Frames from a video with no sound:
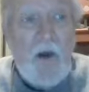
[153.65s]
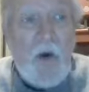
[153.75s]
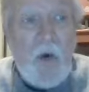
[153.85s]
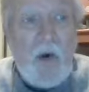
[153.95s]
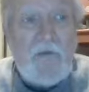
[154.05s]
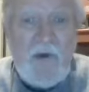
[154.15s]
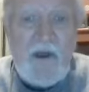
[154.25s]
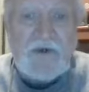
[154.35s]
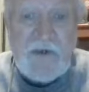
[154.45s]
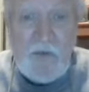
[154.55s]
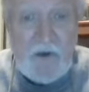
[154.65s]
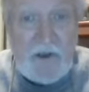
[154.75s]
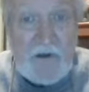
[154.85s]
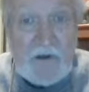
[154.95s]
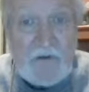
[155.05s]
Or if you're actually
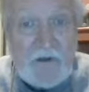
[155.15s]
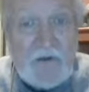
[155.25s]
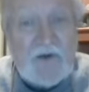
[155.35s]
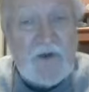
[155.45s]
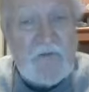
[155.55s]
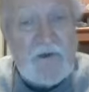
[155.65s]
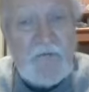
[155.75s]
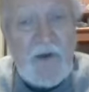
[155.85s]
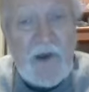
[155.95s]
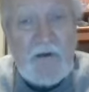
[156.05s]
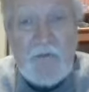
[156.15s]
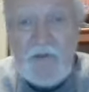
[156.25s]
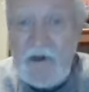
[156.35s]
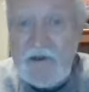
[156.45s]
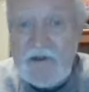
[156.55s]
working on some interpretive panel
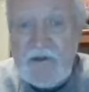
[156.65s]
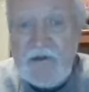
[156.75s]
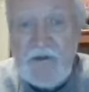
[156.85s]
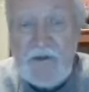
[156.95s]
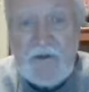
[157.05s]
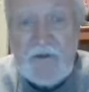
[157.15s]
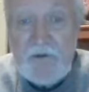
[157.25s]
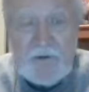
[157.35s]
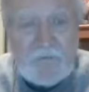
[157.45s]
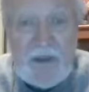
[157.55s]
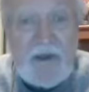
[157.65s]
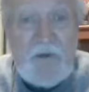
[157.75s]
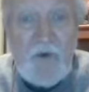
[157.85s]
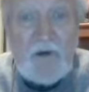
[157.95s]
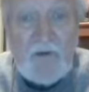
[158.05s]
projects, you can use any
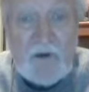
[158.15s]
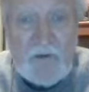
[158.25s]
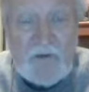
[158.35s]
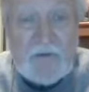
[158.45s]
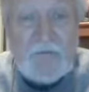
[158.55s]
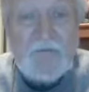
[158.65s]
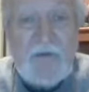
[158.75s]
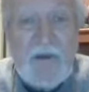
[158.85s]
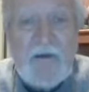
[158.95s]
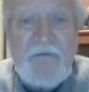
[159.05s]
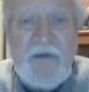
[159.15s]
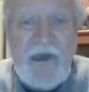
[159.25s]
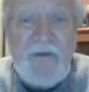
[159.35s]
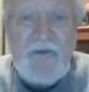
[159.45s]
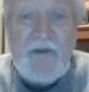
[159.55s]
one of those. And I'd be
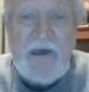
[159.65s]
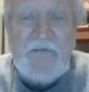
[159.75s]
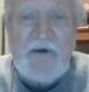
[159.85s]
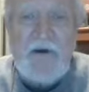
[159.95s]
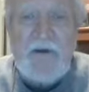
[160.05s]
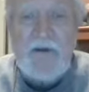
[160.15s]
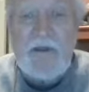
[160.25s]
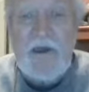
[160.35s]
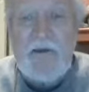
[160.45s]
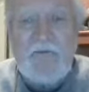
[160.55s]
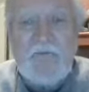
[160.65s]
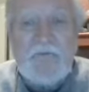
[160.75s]
happy to have a look at it.